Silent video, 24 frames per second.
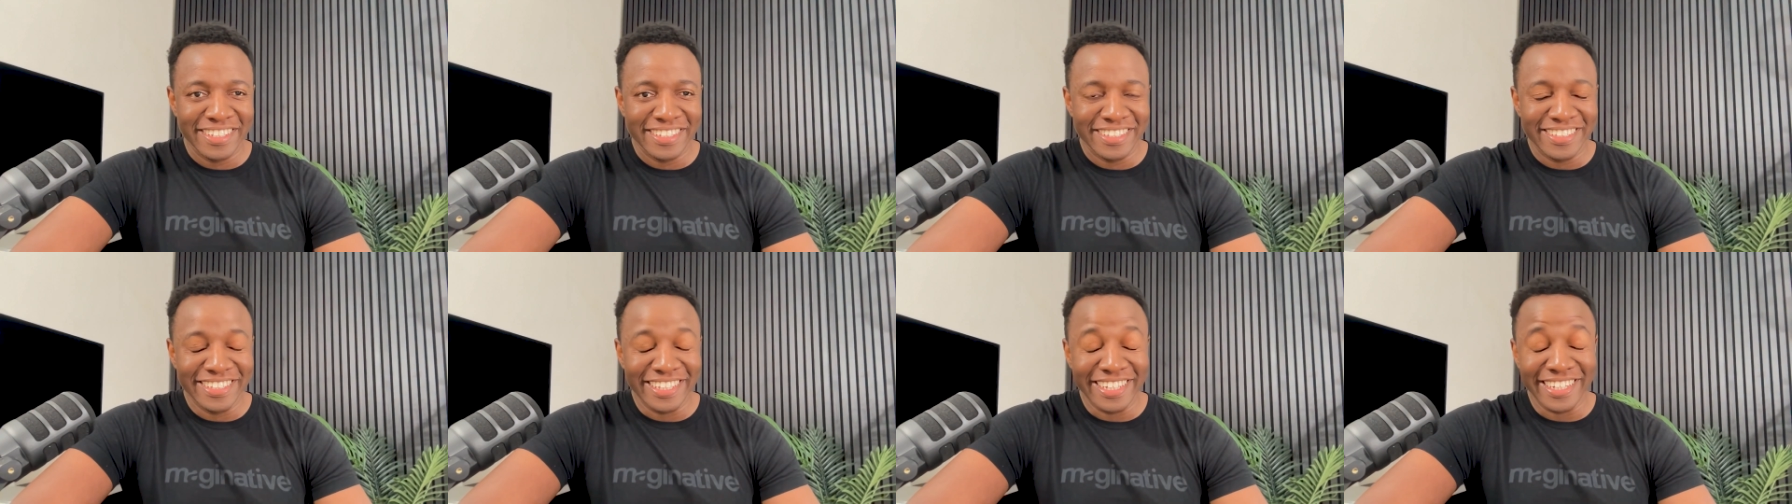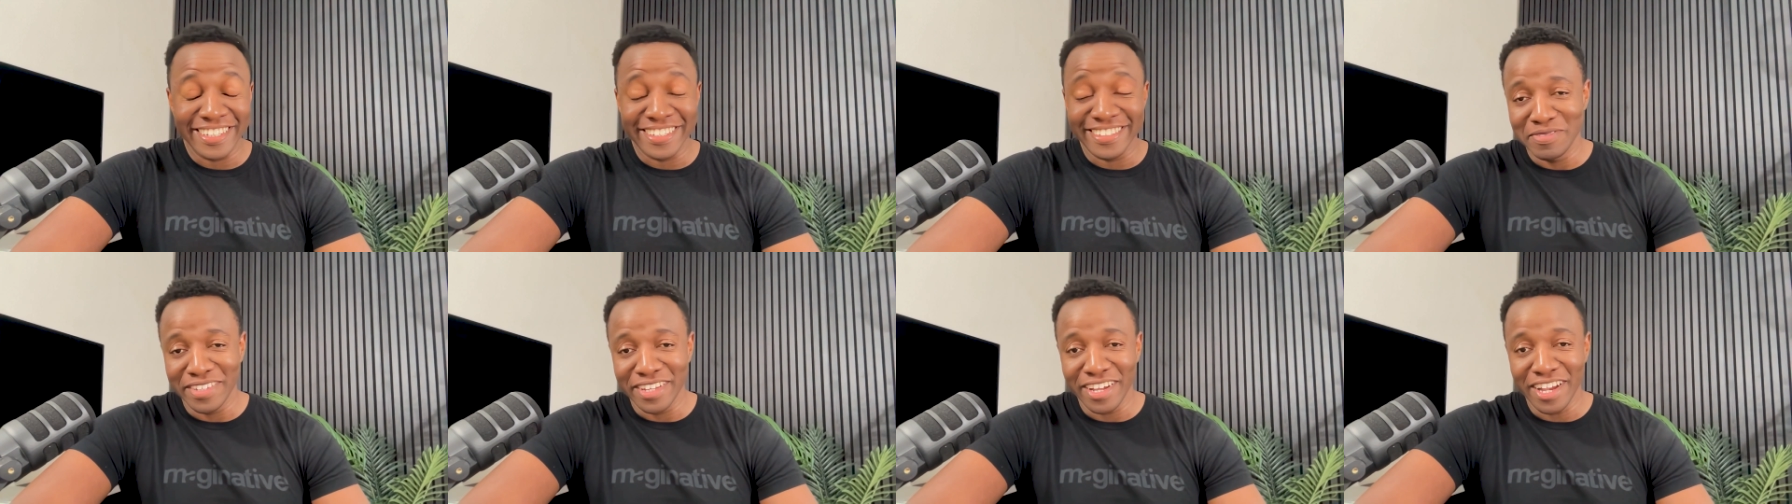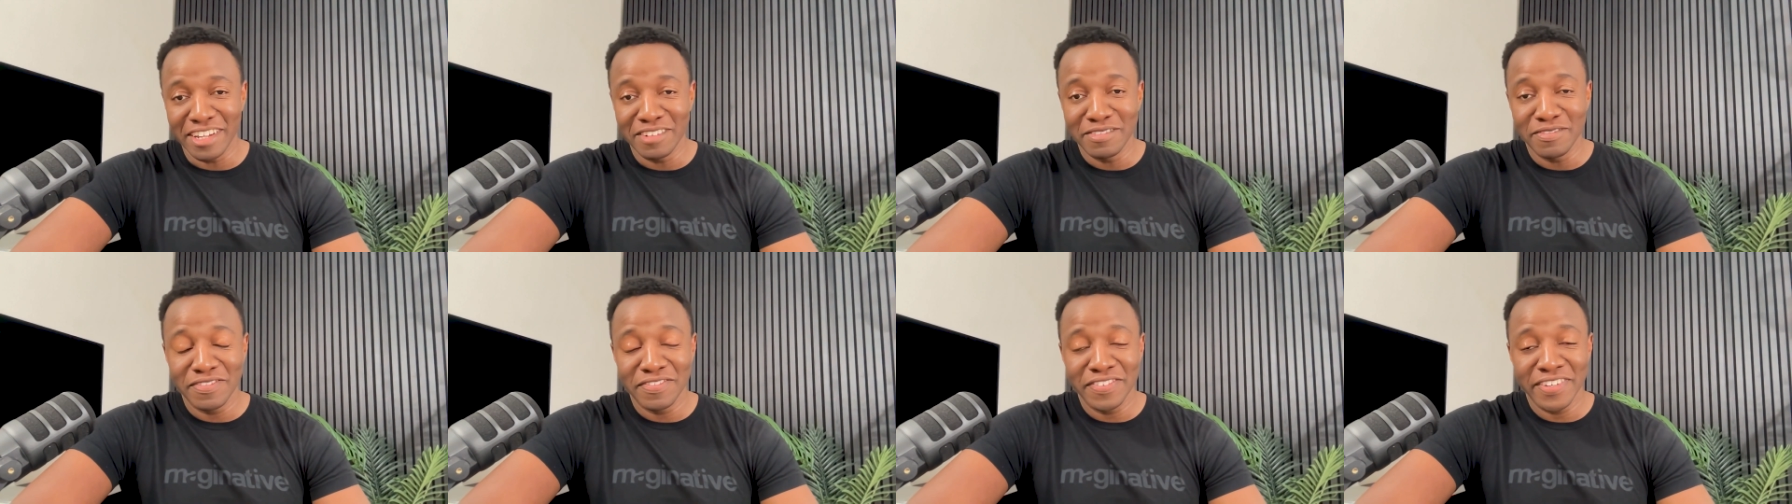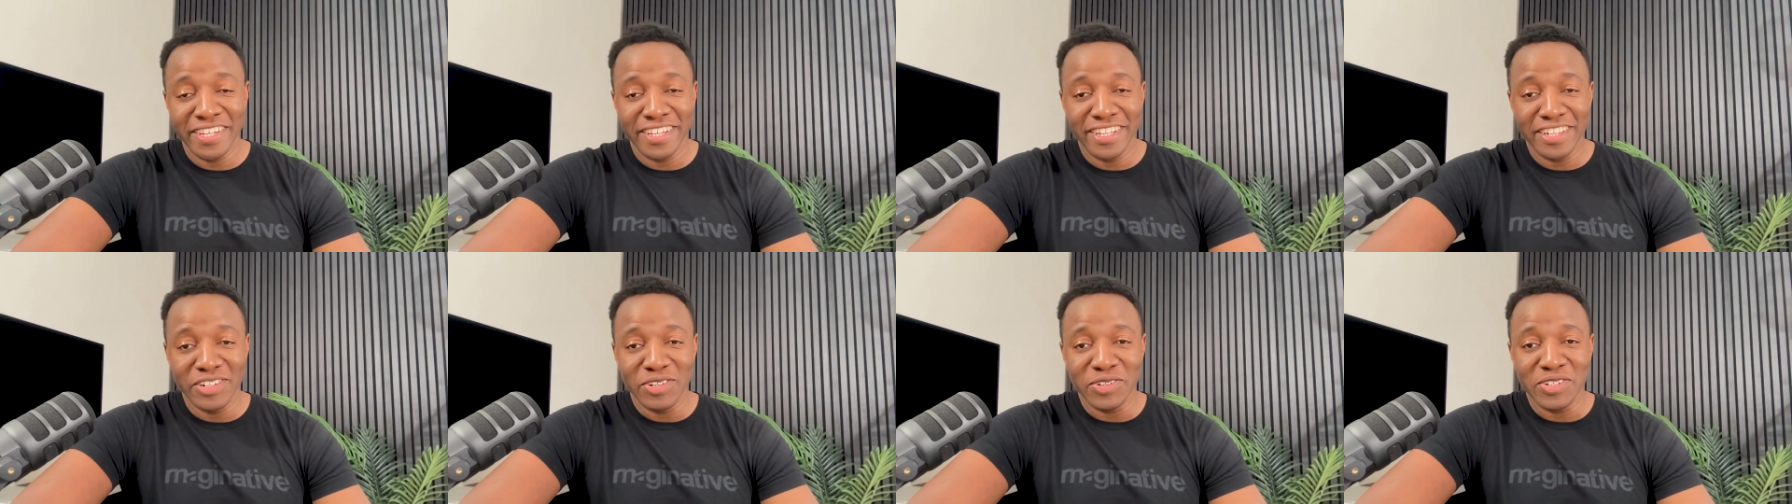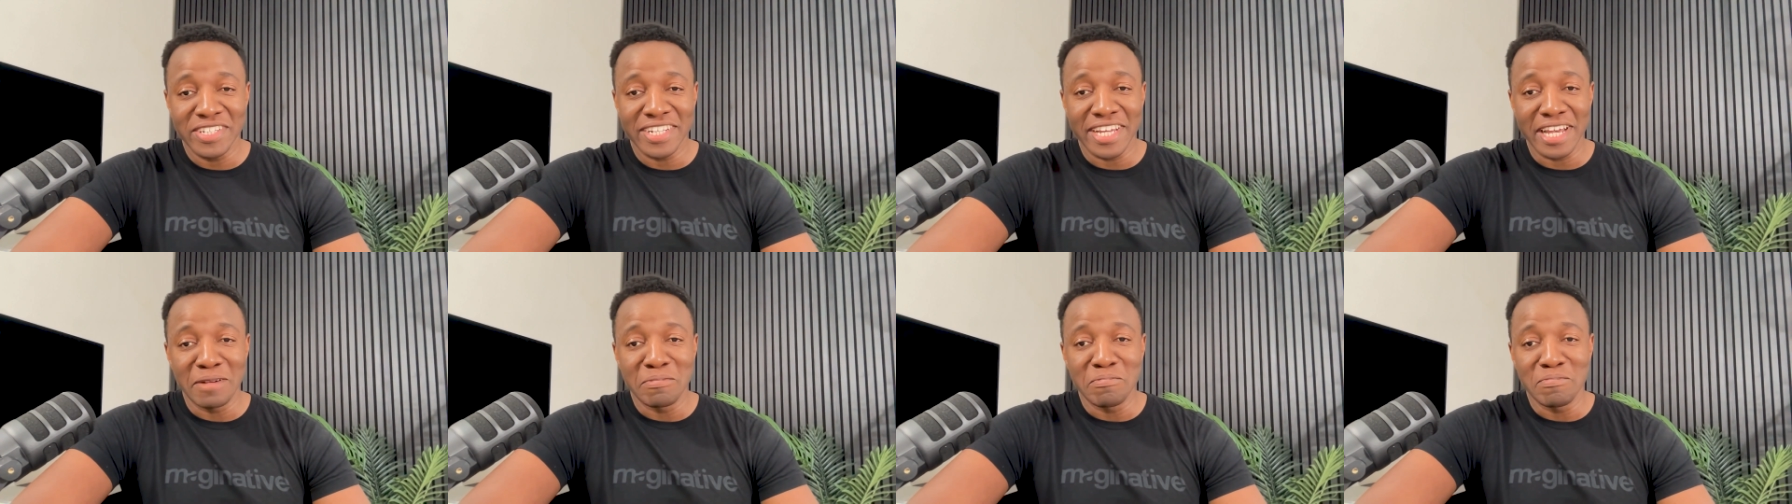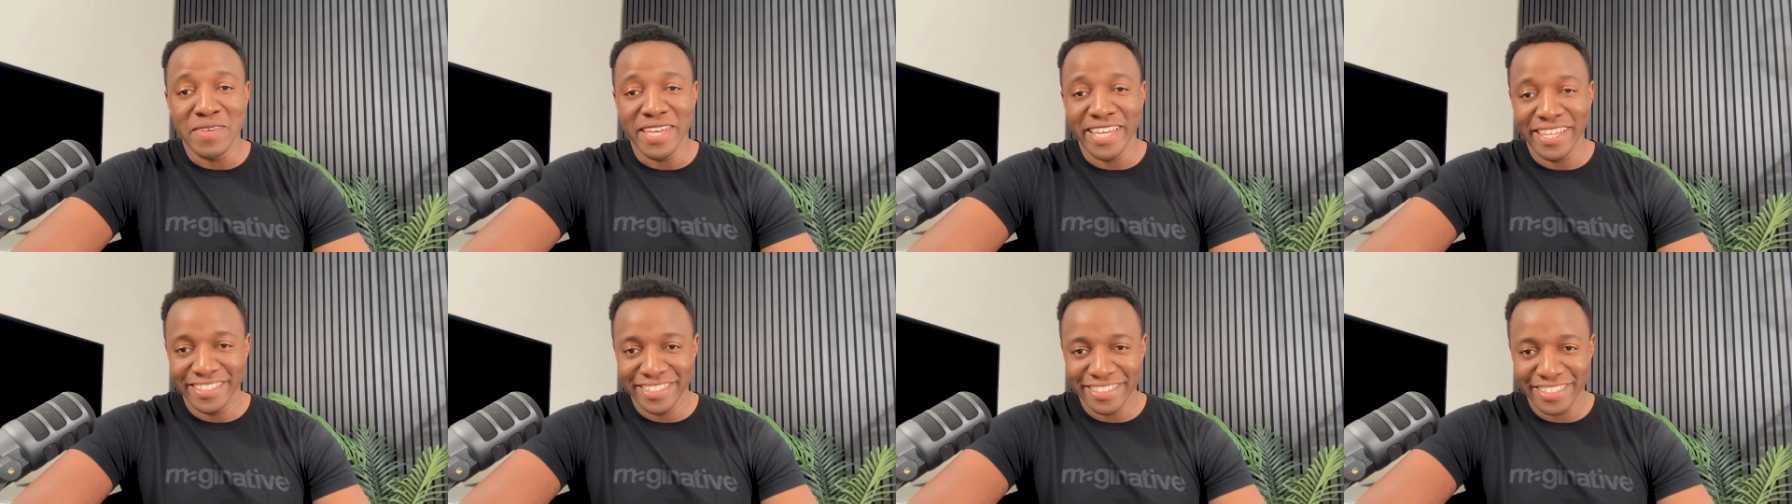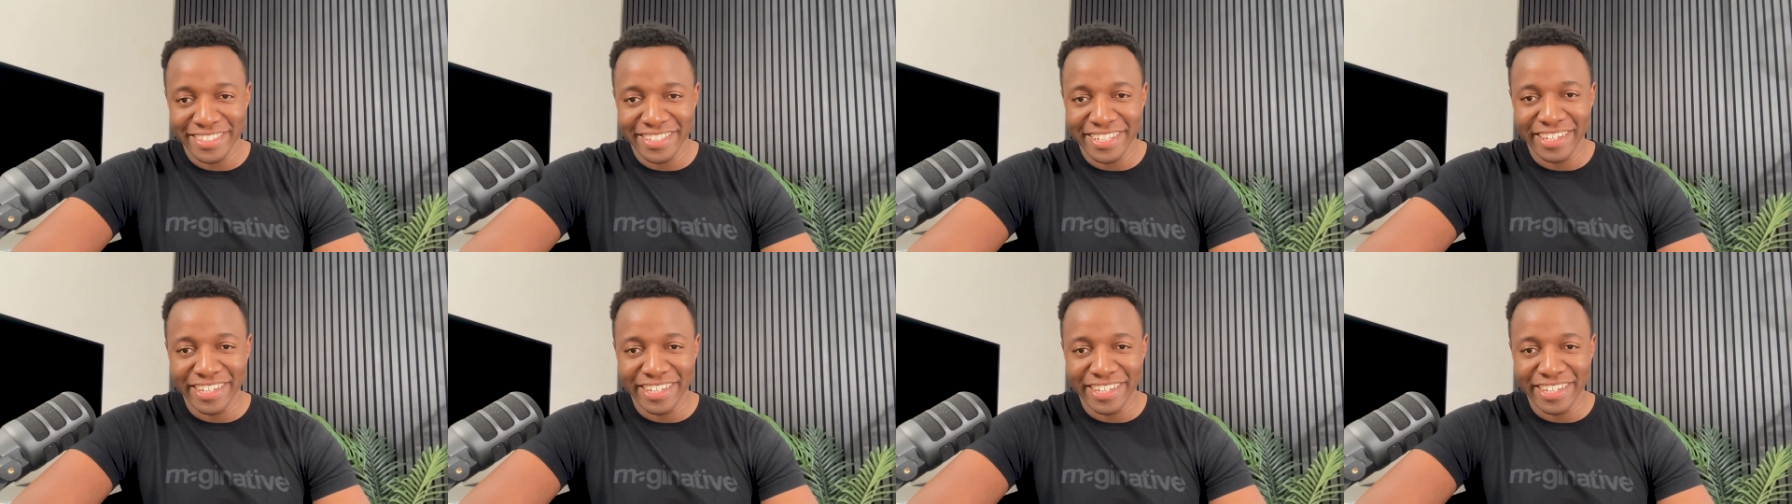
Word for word: Yeah, config looked amazing.